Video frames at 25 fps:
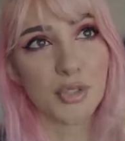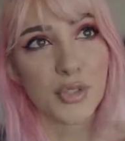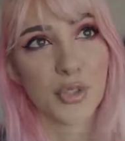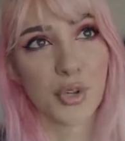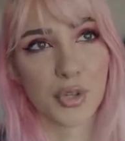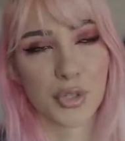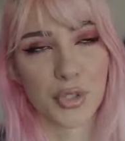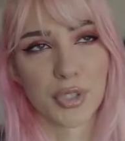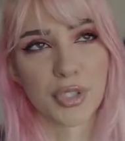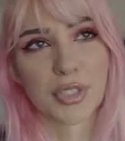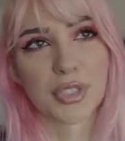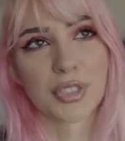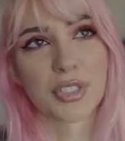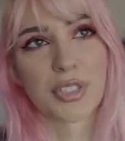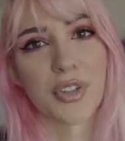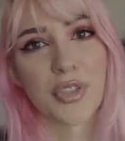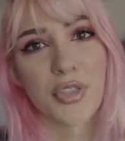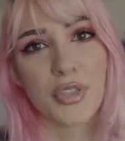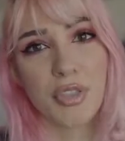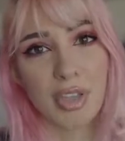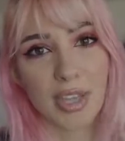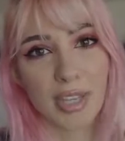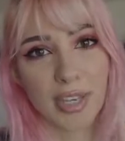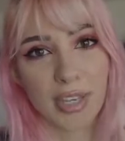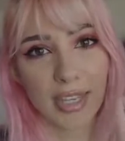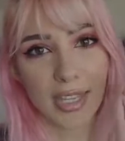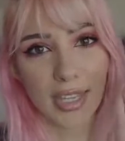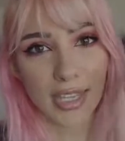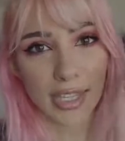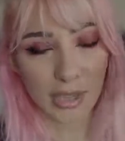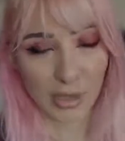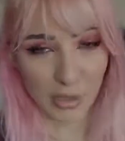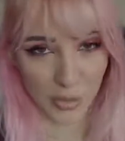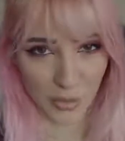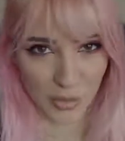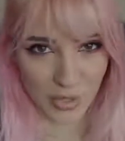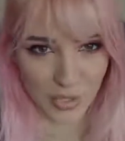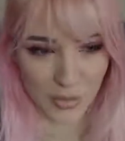darker than it
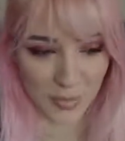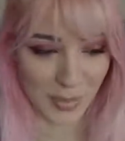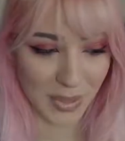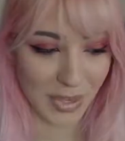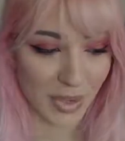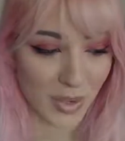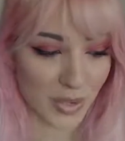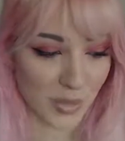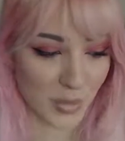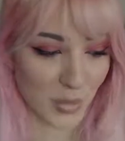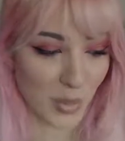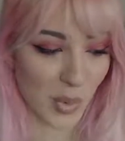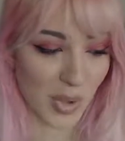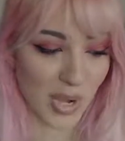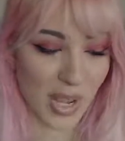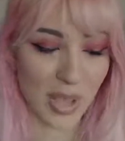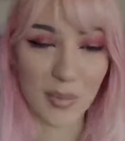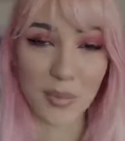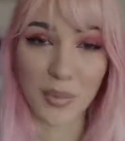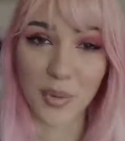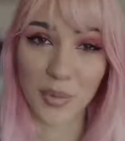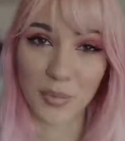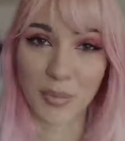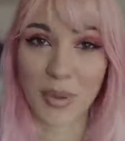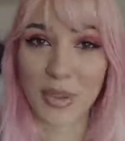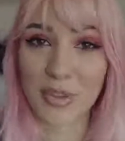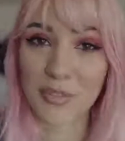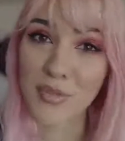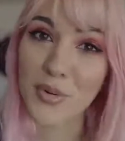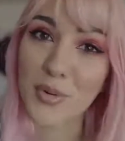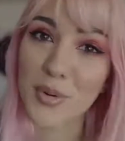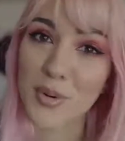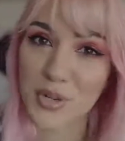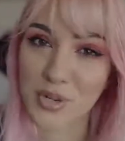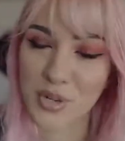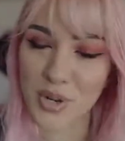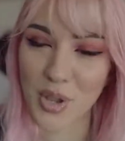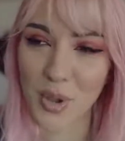looks, because when I'm on my
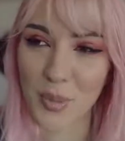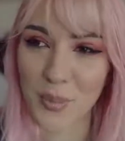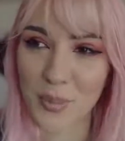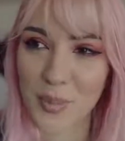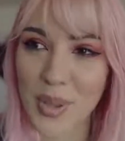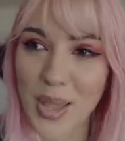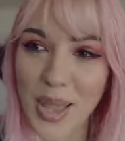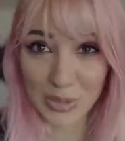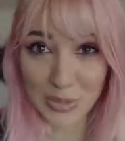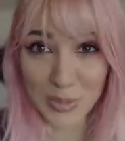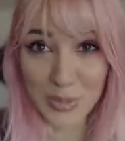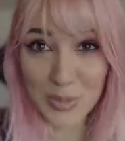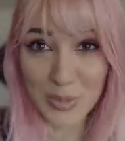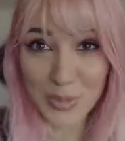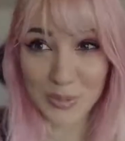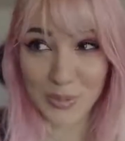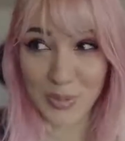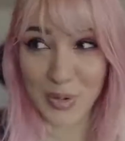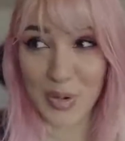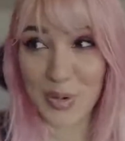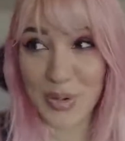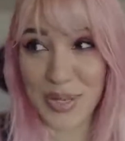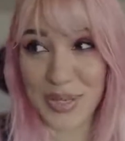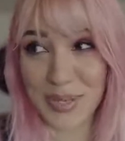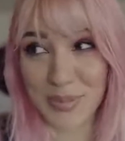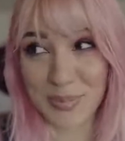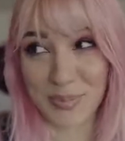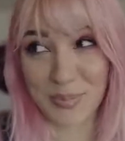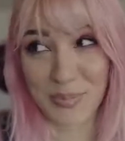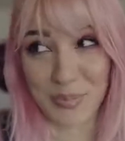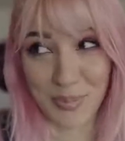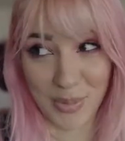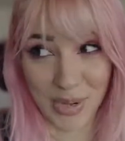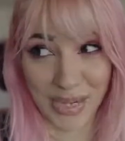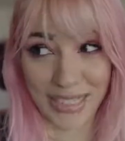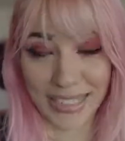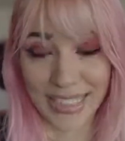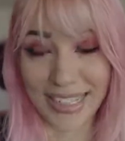Photoshop, it looks very
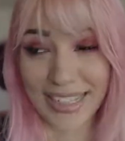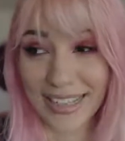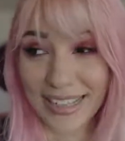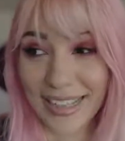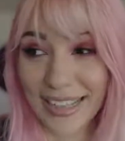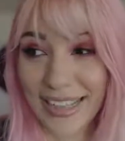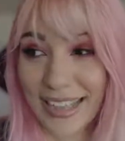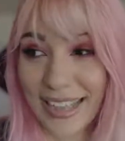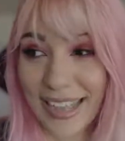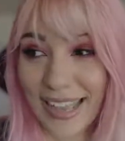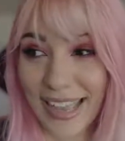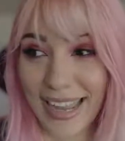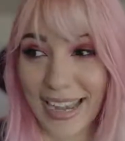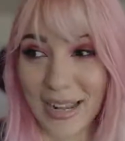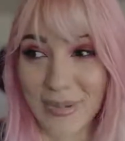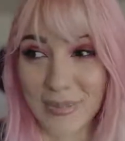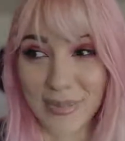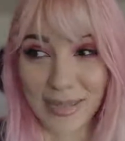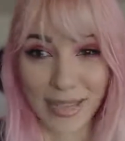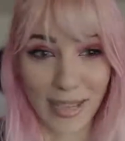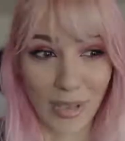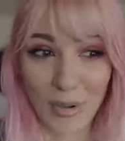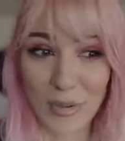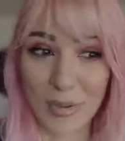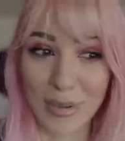bright and I'm like,